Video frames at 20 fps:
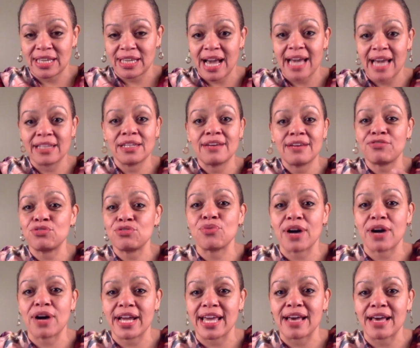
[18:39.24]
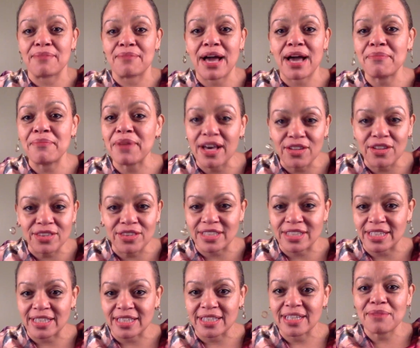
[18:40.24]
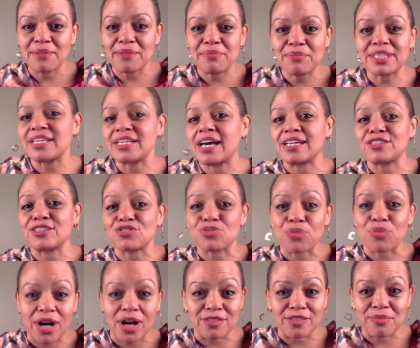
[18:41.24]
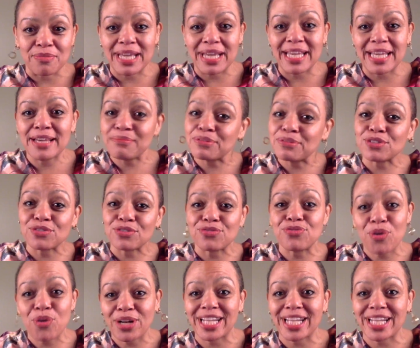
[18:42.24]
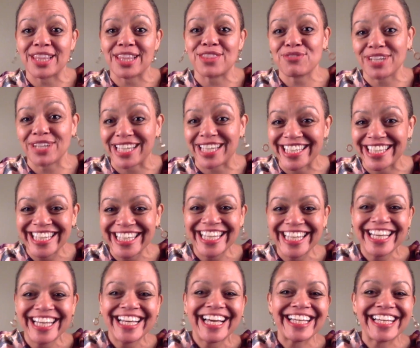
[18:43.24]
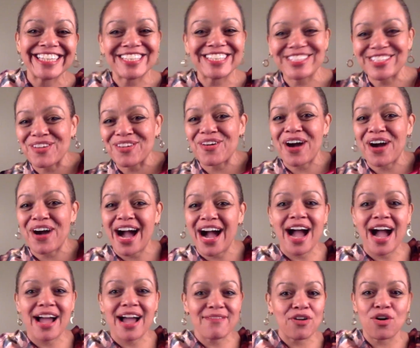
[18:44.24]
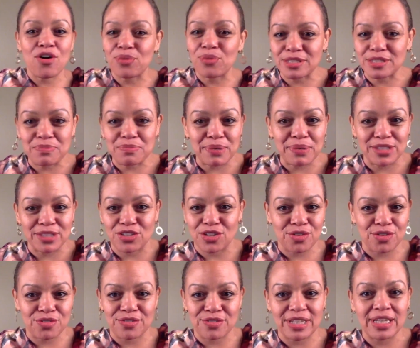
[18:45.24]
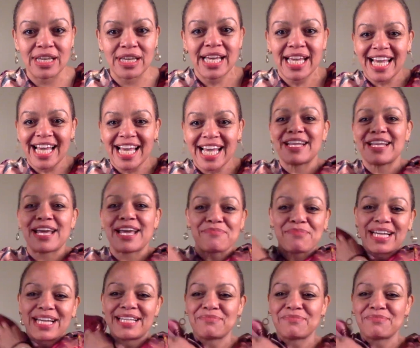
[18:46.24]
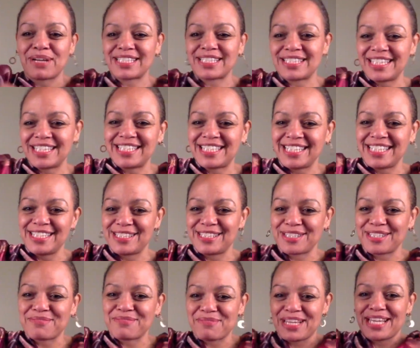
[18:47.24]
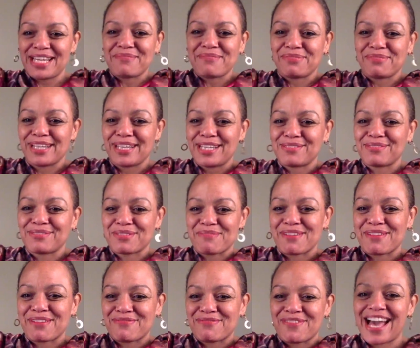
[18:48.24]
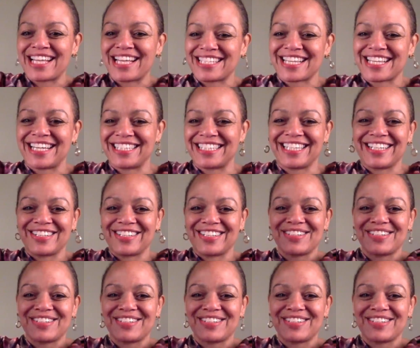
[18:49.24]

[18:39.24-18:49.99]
I love who I am. I'm healthy. I'm a size 12. My hips are 43. And so I've always been curvy. And my son teases me. He plays with my fat down here.